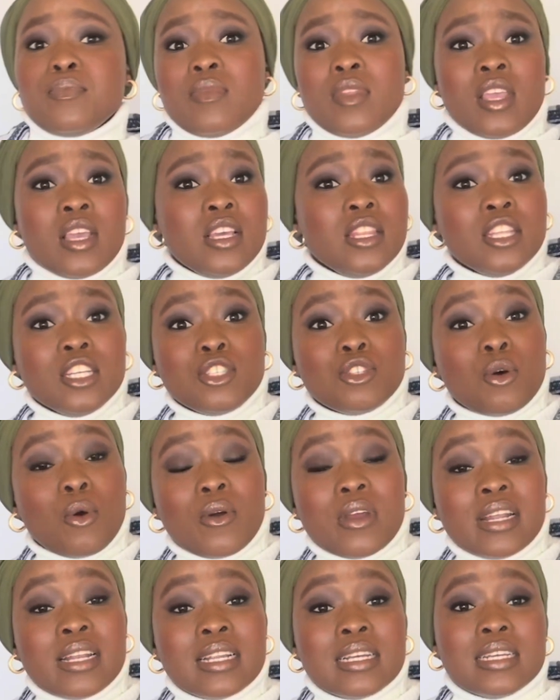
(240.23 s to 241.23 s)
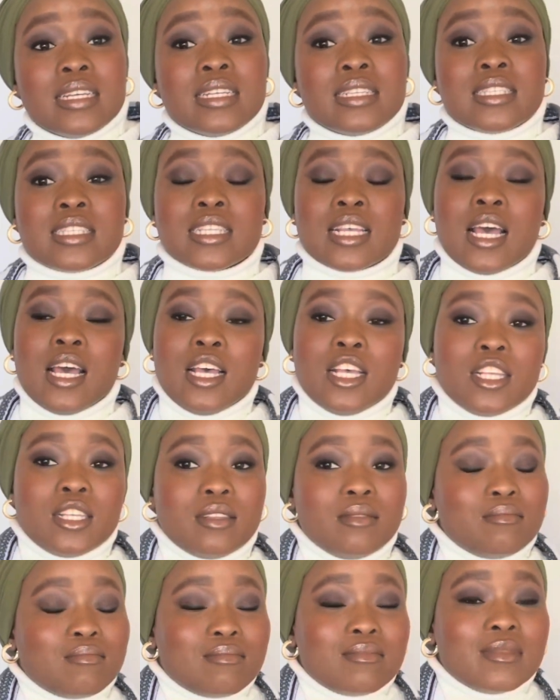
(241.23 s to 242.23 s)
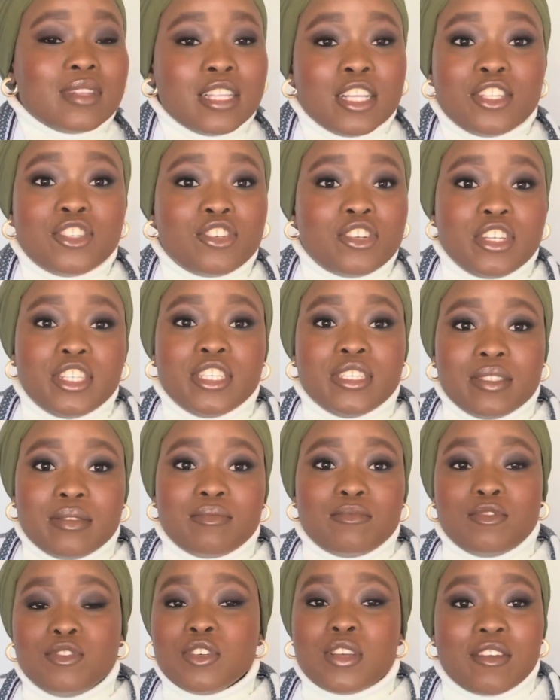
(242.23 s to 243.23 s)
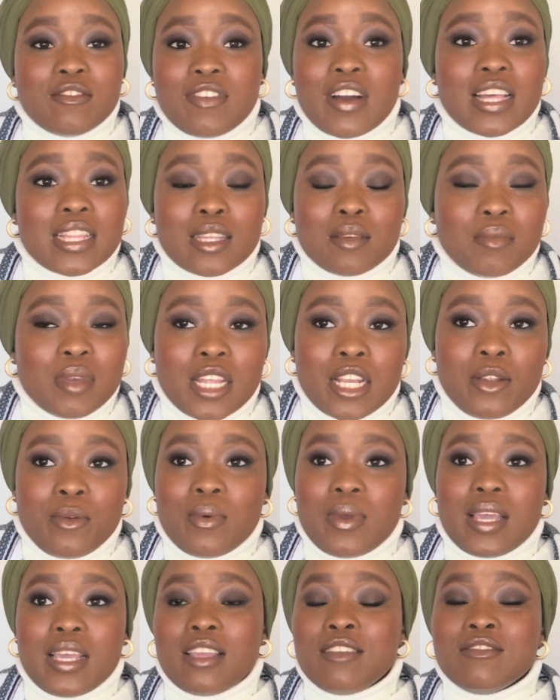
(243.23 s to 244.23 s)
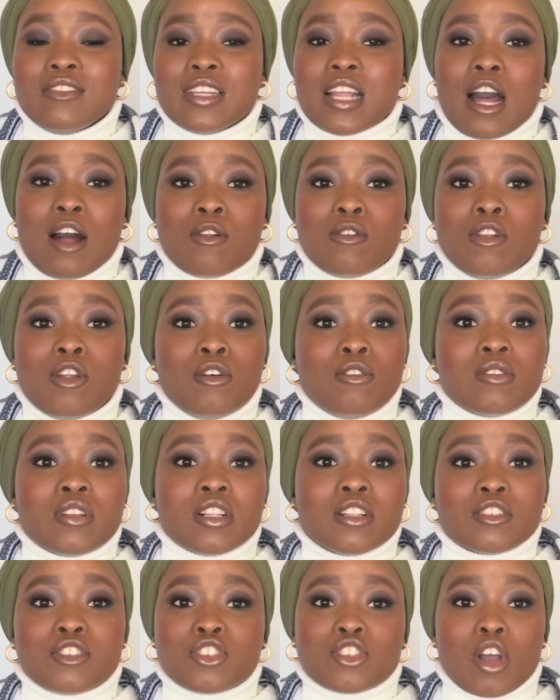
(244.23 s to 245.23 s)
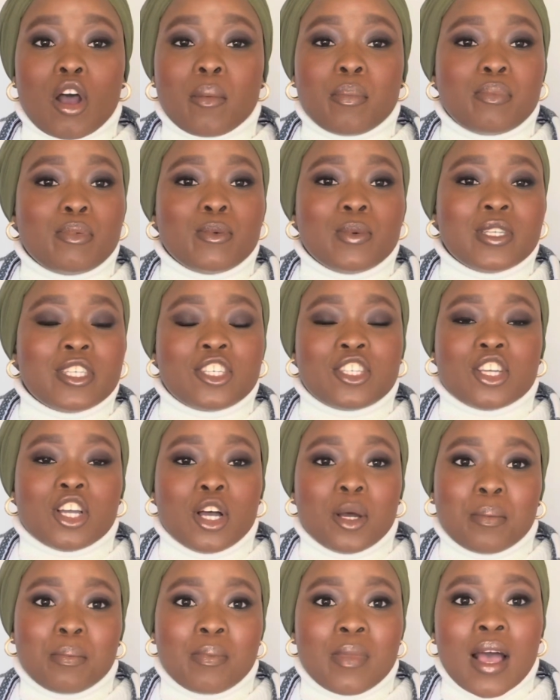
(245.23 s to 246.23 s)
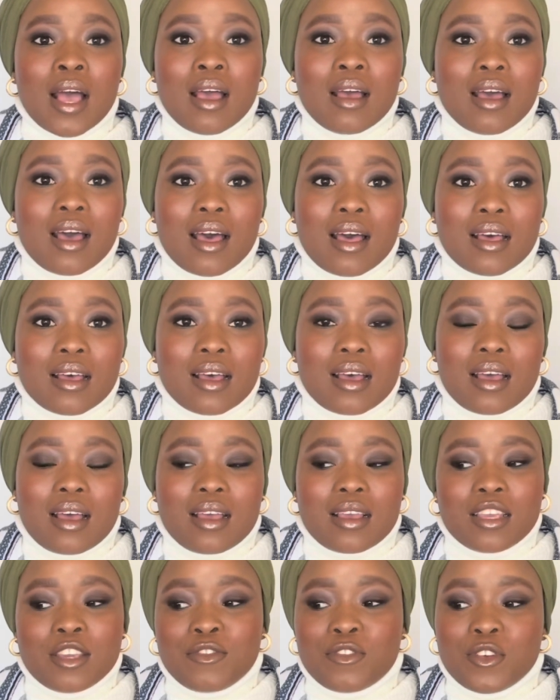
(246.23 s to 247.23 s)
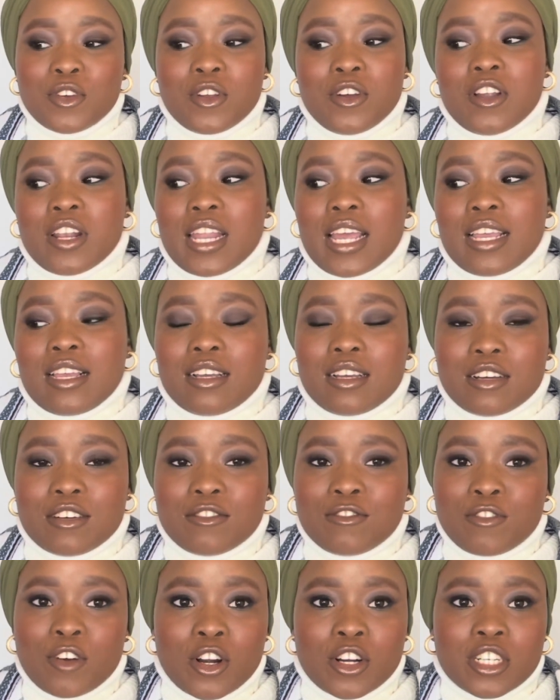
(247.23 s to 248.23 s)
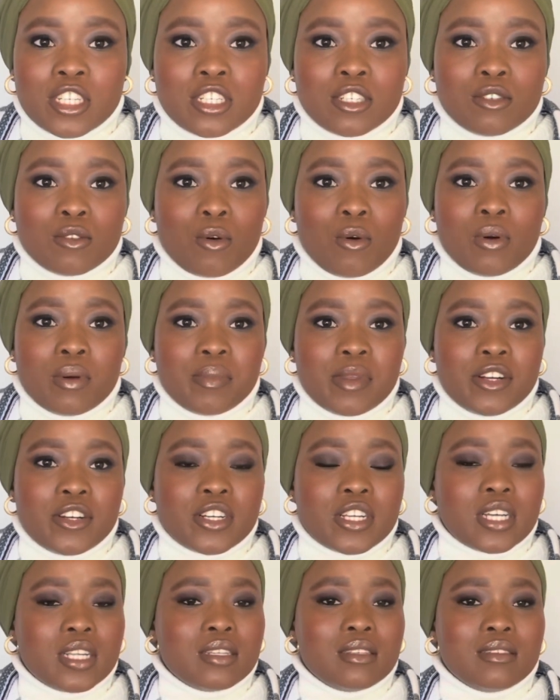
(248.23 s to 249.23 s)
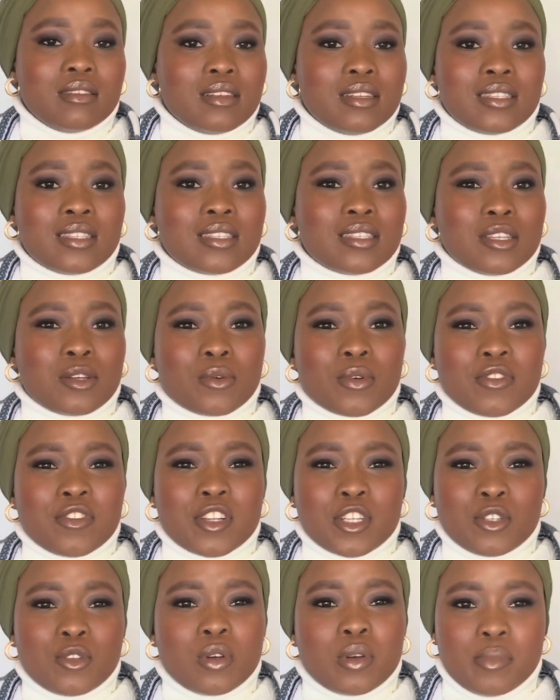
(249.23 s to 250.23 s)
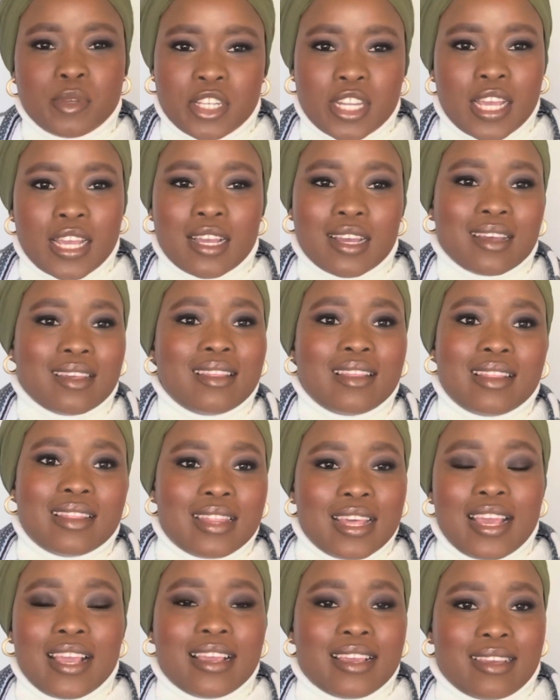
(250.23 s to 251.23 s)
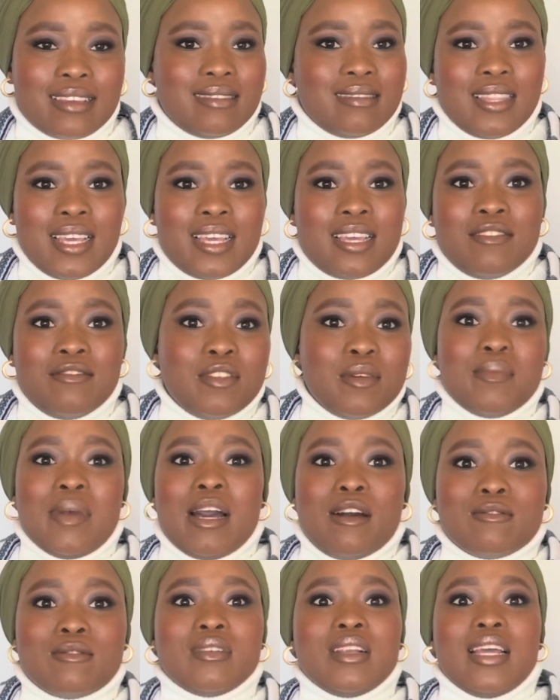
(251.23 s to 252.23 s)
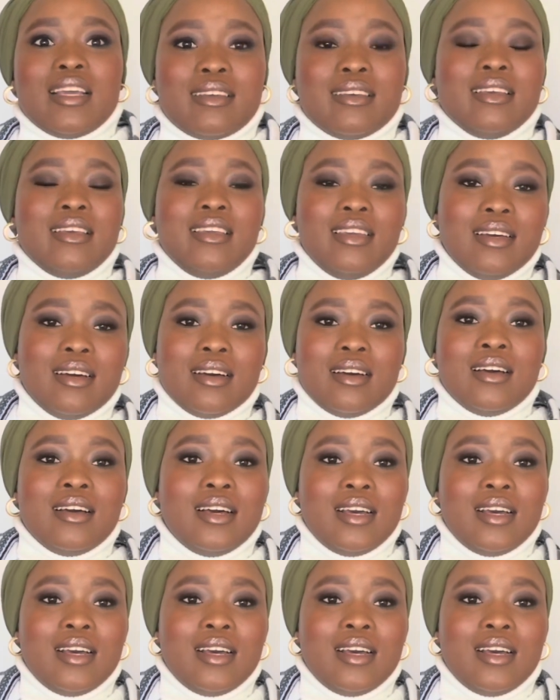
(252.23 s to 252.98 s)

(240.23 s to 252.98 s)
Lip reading: in the toilets, literally you can find them anywhere. Even our local shop, which if you are like foreign or American, it's equivalent to a bodega. They give them out, like, here,